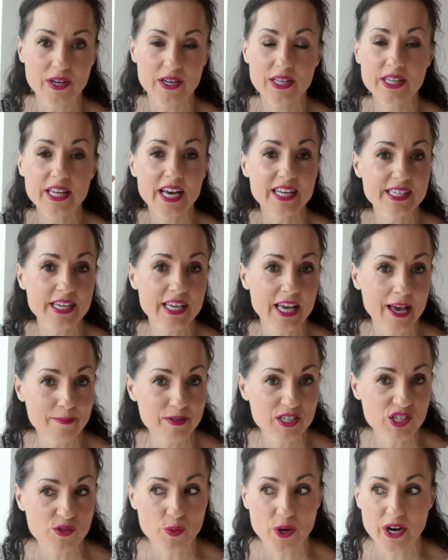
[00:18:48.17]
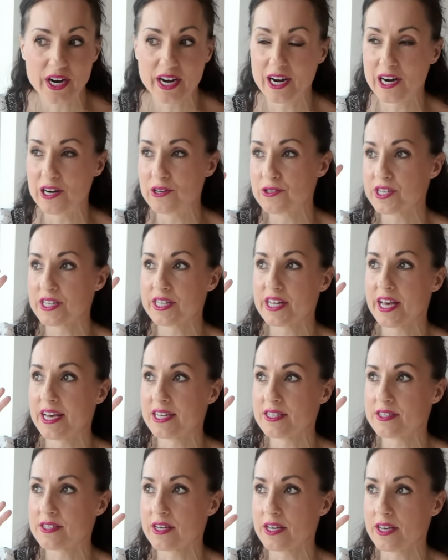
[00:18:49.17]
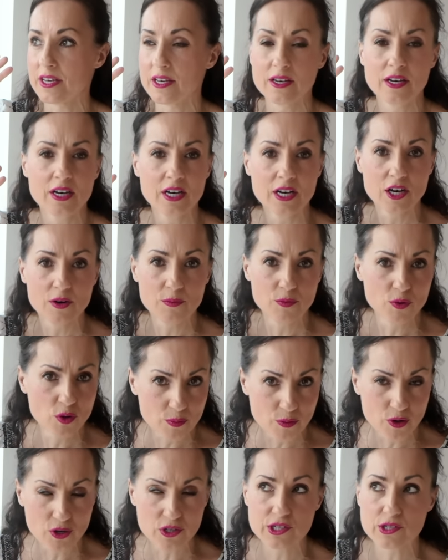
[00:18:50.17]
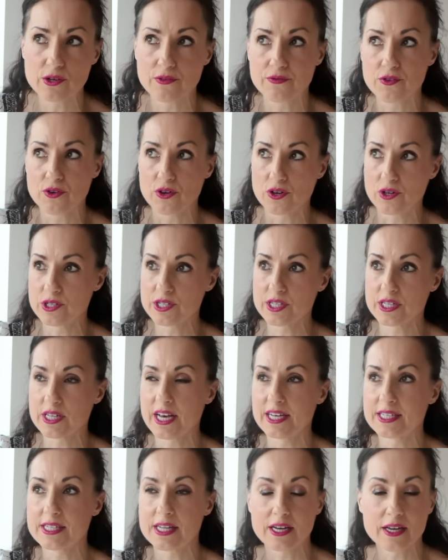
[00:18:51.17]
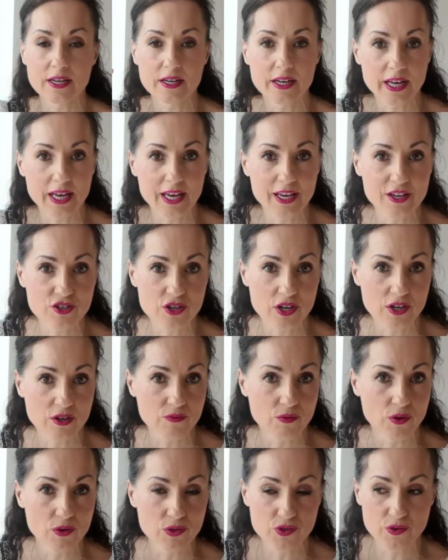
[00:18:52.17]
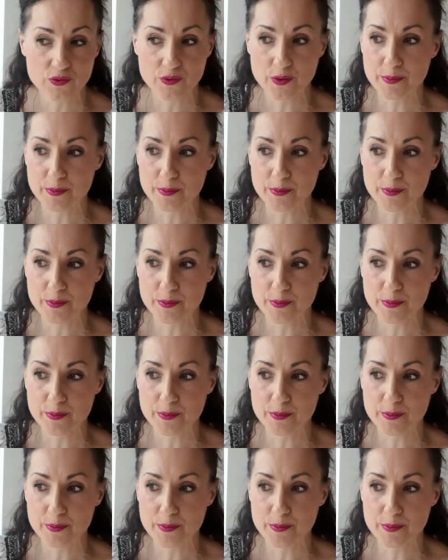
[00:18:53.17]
It has a chemist warehouse, it has a Woolworths, of course, it has like an Asian grocery